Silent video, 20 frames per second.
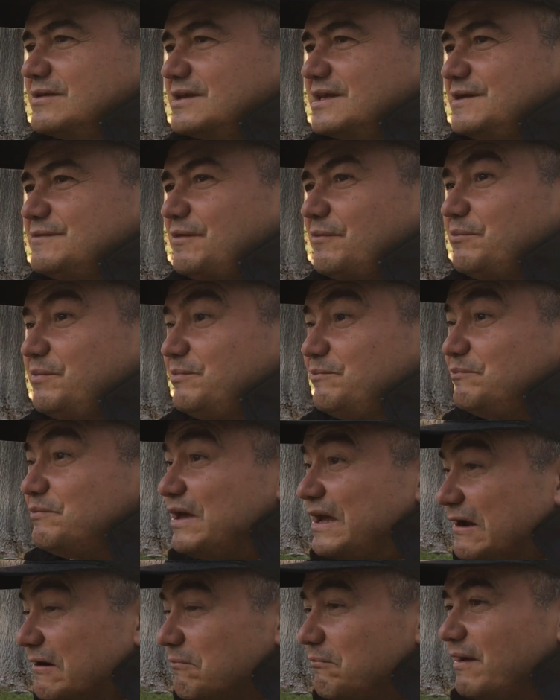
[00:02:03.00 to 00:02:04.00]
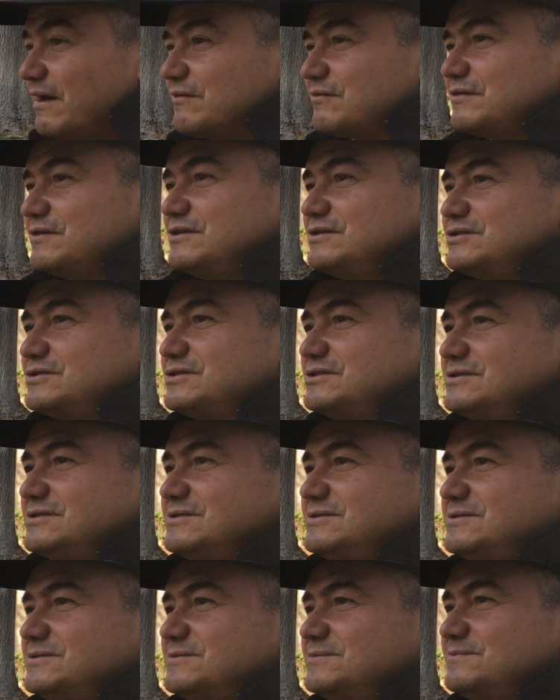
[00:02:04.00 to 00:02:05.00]
give a bigger message,
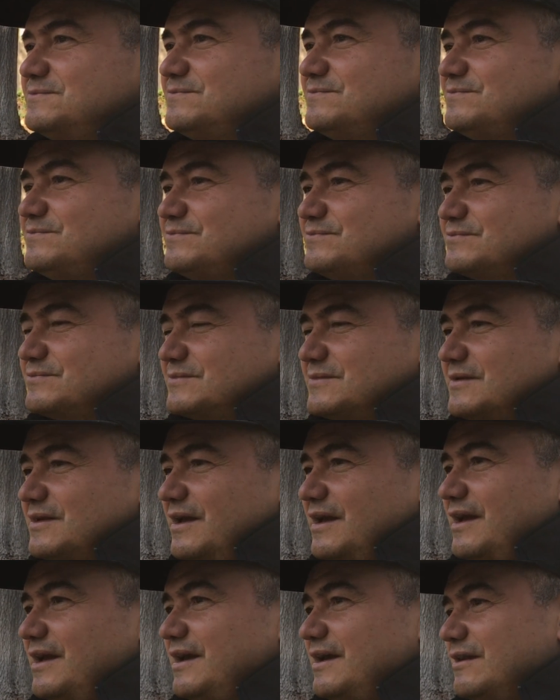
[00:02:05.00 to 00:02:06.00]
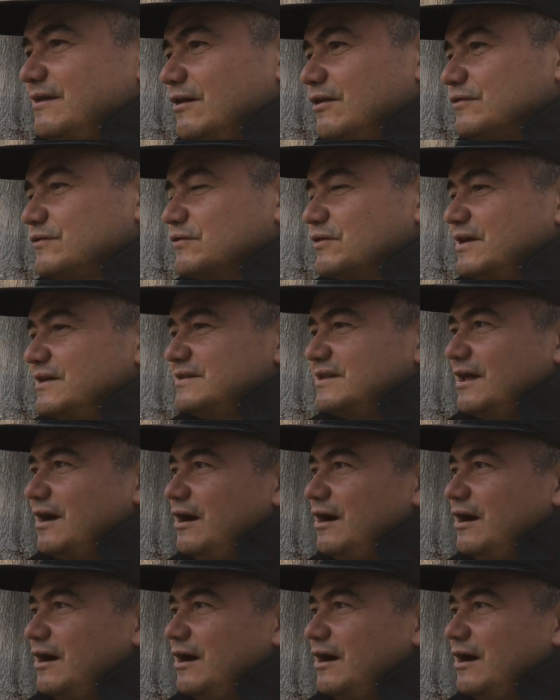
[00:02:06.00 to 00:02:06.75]
and also get the